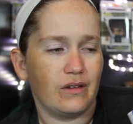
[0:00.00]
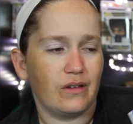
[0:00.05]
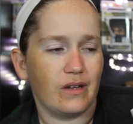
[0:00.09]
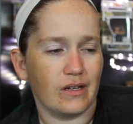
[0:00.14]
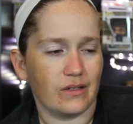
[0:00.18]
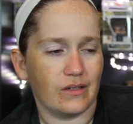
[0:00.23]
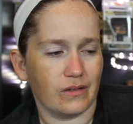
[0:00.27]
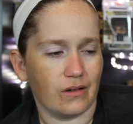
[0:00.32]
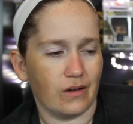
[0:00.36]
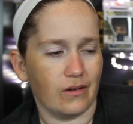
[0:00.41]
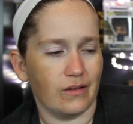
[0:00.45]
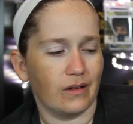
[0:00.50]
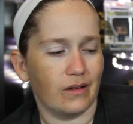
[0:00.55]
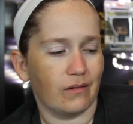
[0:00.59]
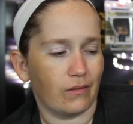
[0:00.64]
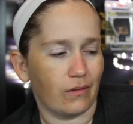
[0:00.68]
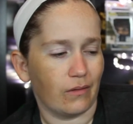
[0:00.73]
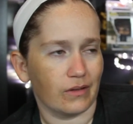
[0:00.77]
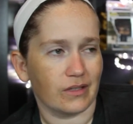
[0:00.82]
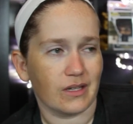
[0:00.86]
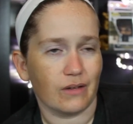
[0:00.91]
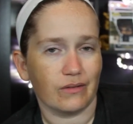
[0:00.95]
You guys know that,
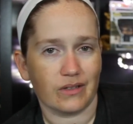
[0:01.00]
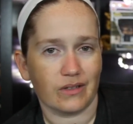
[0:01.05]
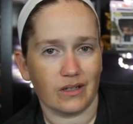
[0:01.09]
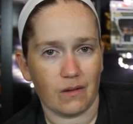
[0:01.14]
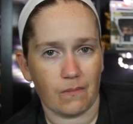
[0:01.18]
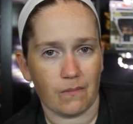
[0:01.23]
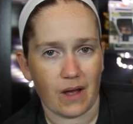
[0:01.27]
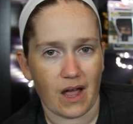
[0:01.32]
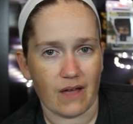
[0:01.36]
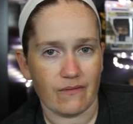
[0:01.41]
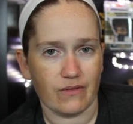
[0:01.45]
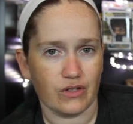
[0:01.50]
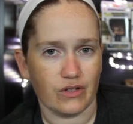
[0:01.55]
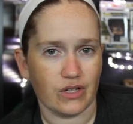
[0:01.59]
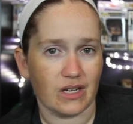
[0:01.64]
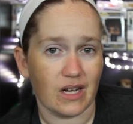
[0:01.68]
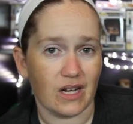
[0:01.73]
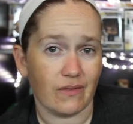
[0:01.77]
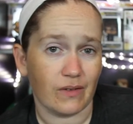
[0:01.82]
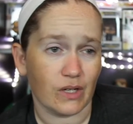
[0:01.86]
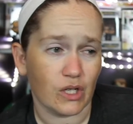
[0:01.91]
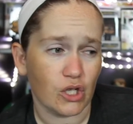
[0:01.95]
of course, I was going to buy
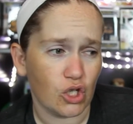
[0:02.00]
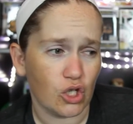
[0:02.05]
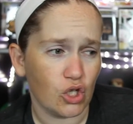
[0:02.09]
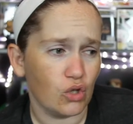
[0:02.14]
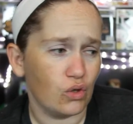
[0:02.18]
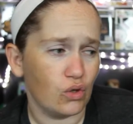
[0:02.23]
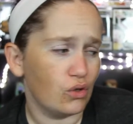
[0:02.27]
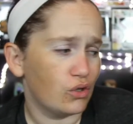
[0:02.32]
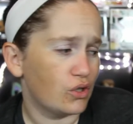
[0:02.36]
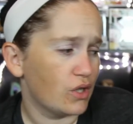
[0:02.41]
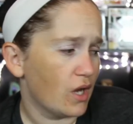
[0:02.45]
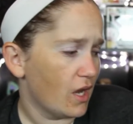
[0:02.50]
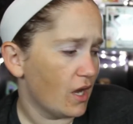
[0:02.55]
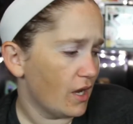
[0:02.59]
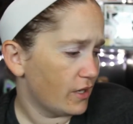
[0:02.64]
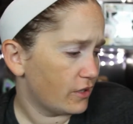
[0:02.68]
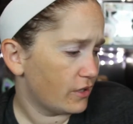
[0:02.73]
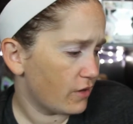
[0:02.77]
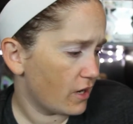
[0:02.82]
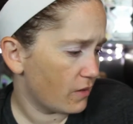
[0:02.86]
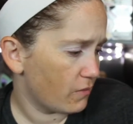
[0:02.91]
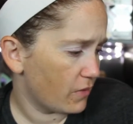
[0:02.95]
Vegeta. I have a huge
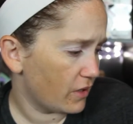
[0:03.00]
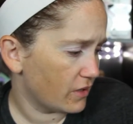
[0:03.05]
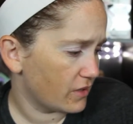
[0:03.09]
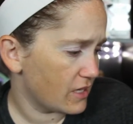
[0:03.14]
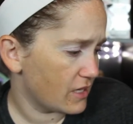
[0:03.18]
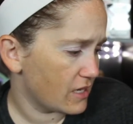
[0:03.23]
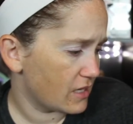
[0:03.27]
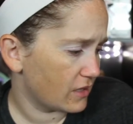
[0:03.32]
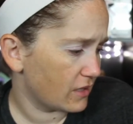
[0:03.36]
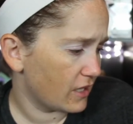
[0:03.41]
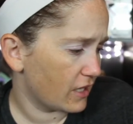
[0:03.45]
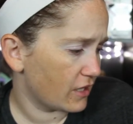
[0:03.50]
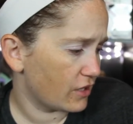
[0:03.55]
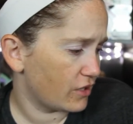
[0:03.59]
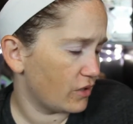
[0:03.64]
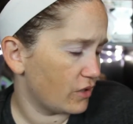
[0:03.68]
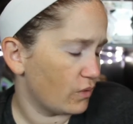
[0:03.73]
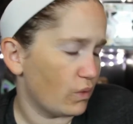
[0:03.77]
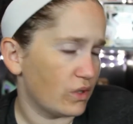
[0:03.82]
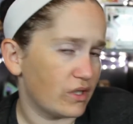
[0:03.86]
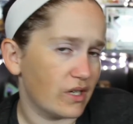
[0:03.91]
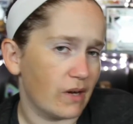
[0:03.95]
Dragon Ball Z
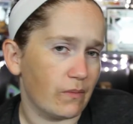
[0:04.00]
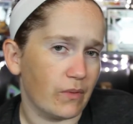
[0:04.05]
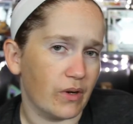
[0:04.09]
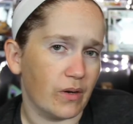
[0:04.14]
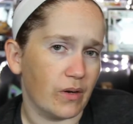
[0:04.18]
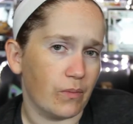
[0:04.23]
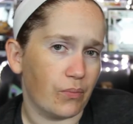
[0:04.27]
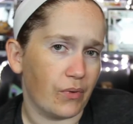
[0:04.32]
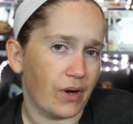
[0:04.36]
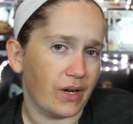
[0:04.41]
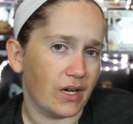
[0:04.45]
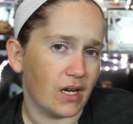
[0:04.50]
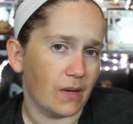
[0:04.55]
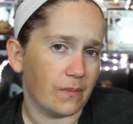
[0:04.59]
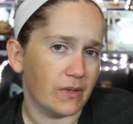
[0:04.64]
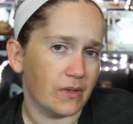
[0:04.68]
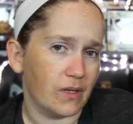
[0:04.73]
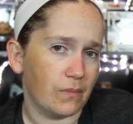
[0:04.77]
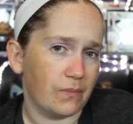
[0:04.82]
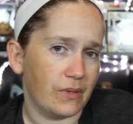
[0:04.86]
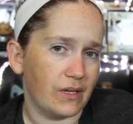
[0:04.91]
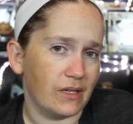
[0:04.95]
collection, which I'm going to break up
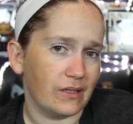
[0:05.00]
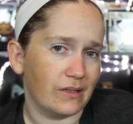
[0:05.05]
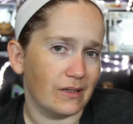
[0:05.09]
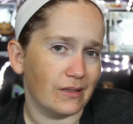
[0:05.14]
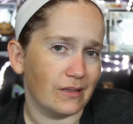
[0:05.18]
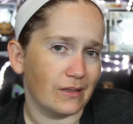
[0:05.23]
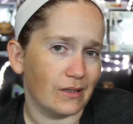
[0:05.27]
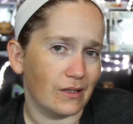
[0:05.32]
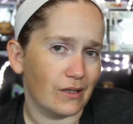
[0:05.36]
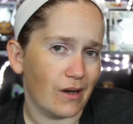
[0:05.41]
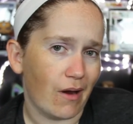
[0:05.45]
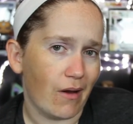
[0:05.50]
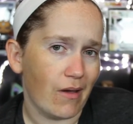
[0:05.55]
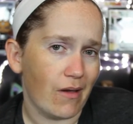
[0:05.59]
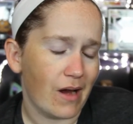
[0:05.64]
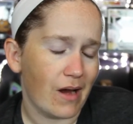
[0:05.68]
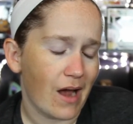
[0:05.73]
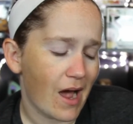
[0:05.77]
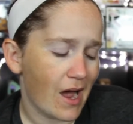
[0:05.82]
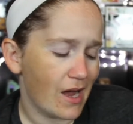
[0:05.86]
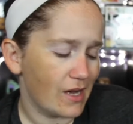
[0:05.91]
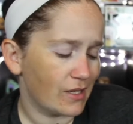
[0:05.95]
into pieces and show
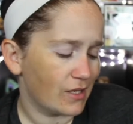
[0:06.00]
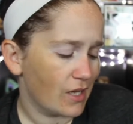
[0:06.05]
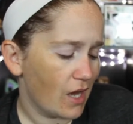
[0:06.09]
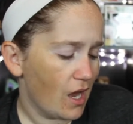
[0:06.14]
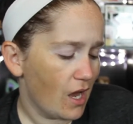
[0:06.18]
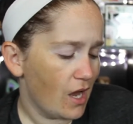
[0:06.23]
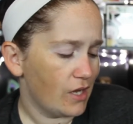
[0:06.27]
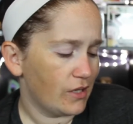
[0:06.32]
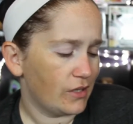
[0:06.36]
you guys.